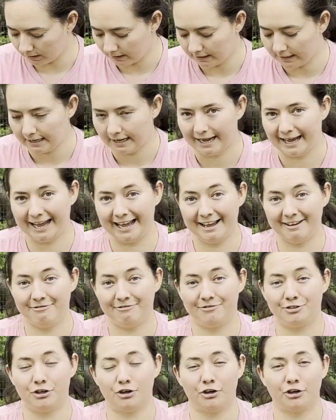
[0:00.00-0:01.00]
If
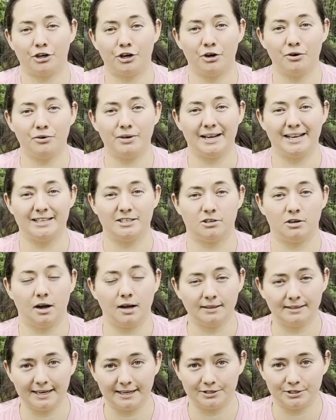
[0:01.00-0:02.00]
your goat is not
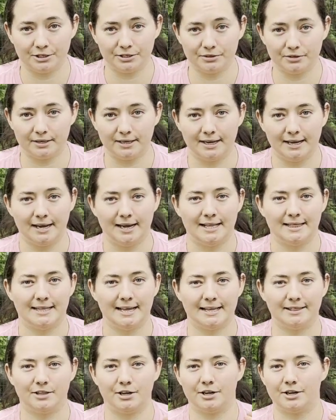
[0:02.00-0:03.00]
tattooed, then
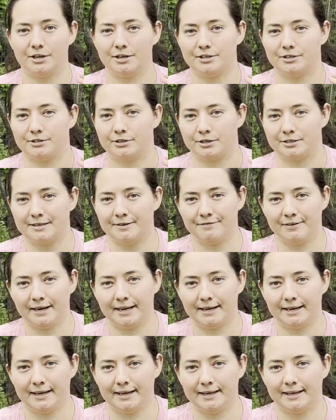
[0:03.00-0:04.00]
the
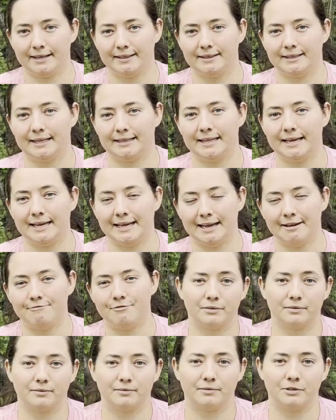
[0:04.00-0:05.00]
certificate that they give you
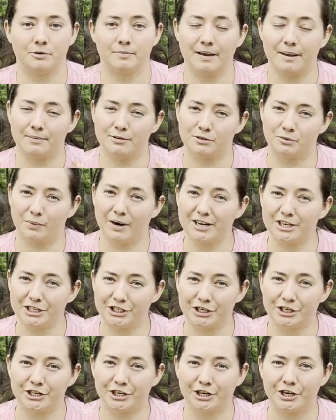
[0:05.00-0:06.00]
to be able to register
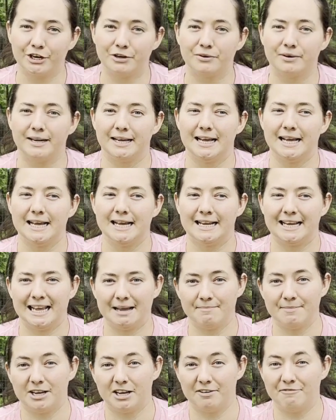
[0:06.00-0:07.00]
your goat can
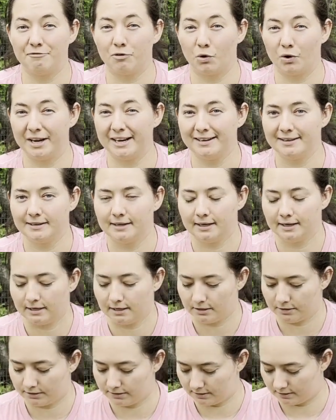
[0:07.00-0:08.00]
become void.
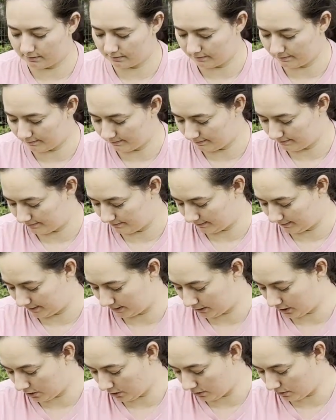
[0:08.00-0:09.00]

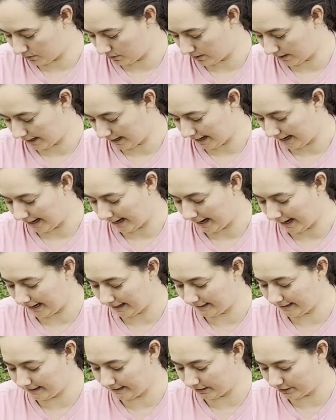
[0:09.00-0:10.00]
So I highly
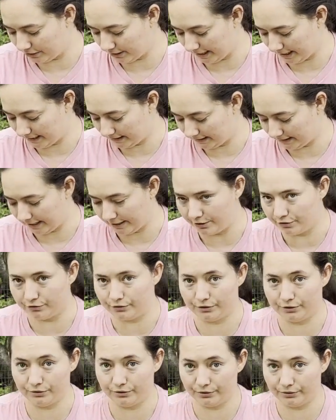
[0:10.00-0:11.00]
suggest that you
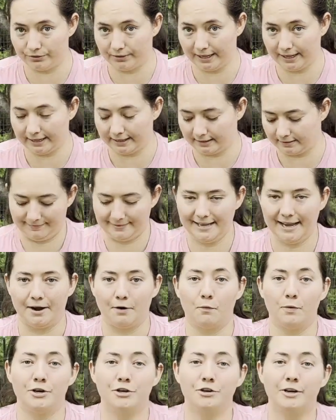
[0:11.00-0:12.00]
do that.
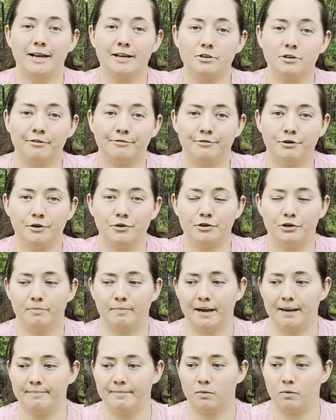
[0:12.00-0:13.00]
When you get your food, you
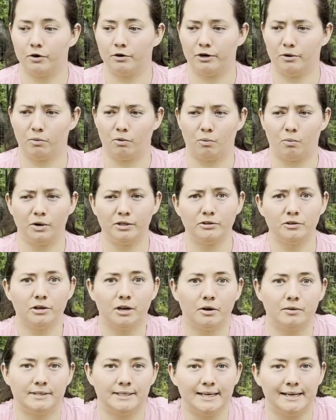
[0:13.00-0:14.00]
might be wondering, well, what do
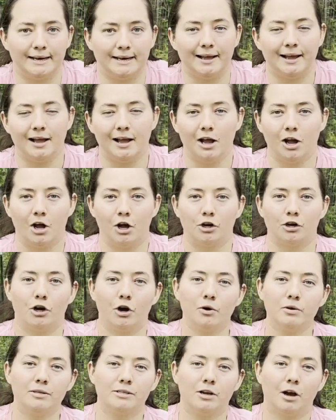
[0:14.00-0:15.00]
goats eat?
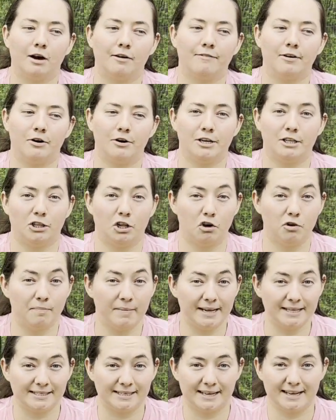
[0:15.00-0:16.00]
Goats are very low
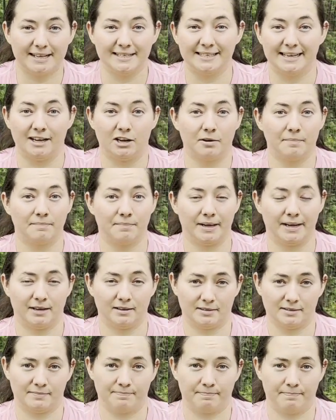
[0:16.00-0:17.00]
maintenance in
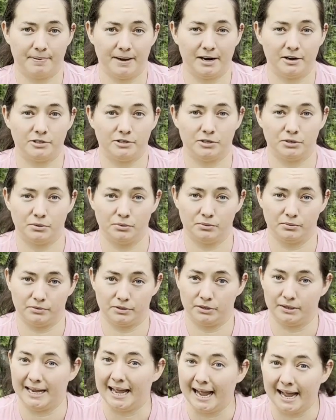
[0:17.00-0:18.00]
compared to
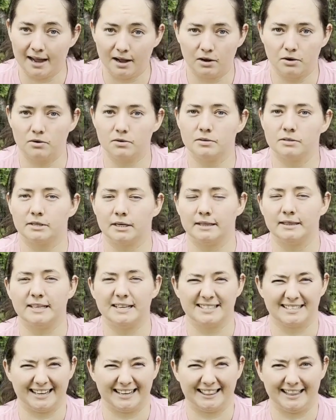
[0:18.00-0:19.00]
cows and things
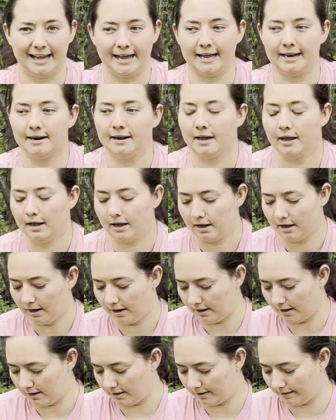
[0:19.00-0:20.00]
like that.
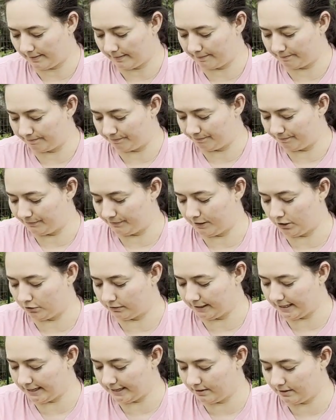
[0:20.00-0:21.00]
They'll
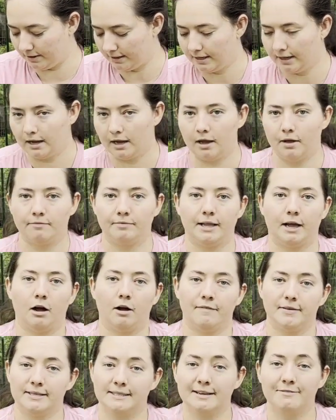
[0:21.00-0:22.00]
need,
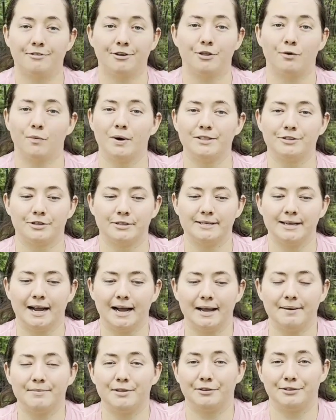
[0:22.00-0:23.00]
obviously for the winter
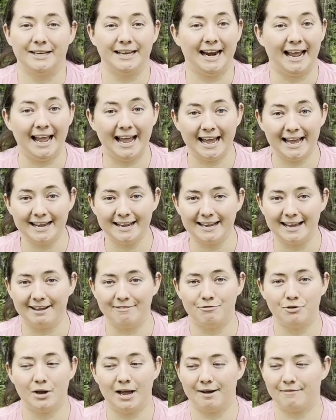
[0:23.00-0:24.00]
time, they'll need hay. If
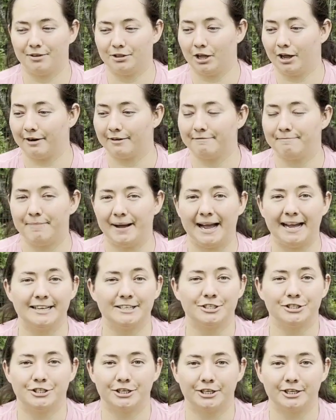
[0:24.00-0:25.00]
you have a lot of
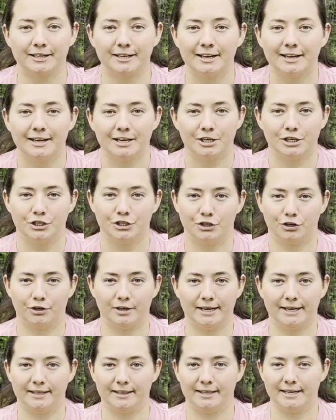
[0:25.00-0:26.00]
pasture
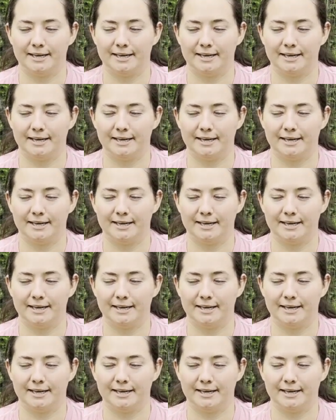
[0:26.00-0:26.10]
during the